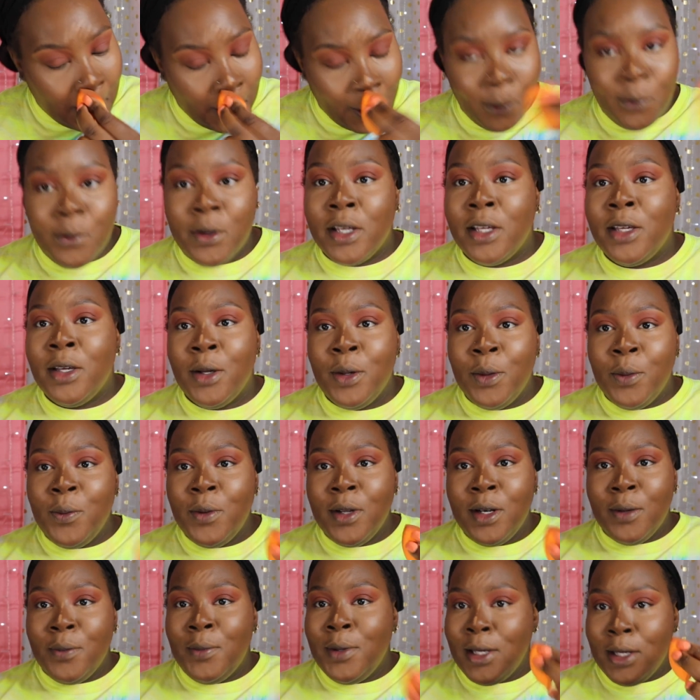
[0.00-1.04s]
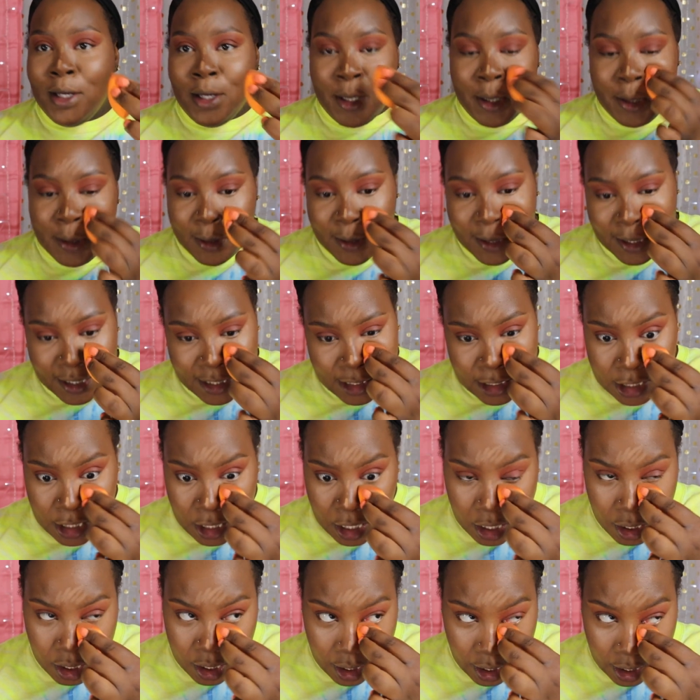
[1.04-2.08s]
when you want to be cute as
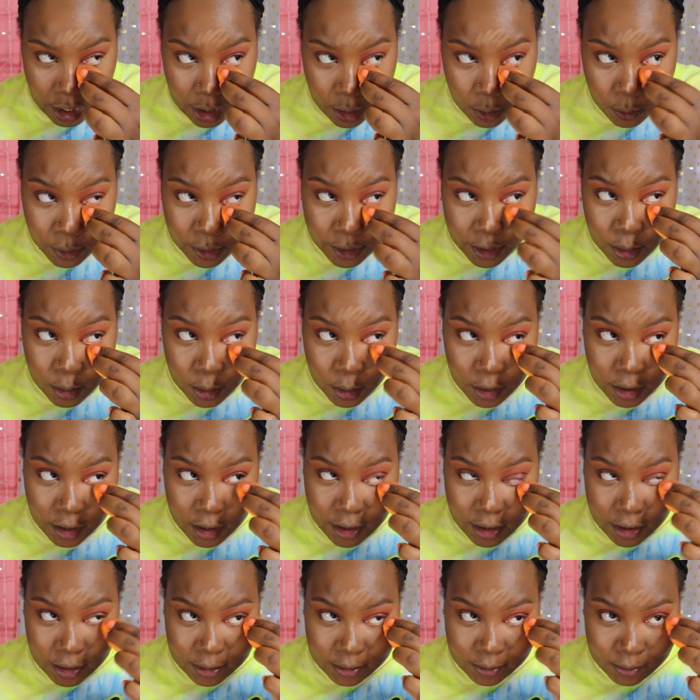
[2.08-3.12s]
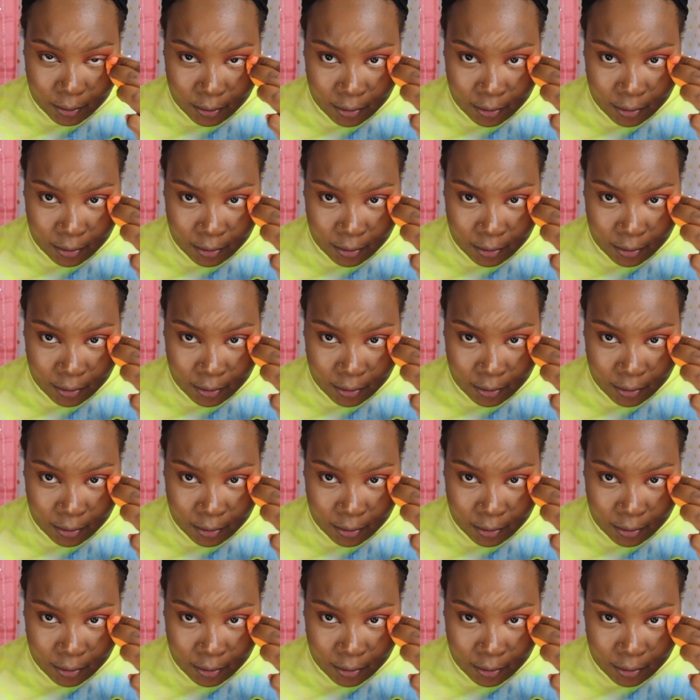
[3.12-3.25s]
shit, like, what are you going to do?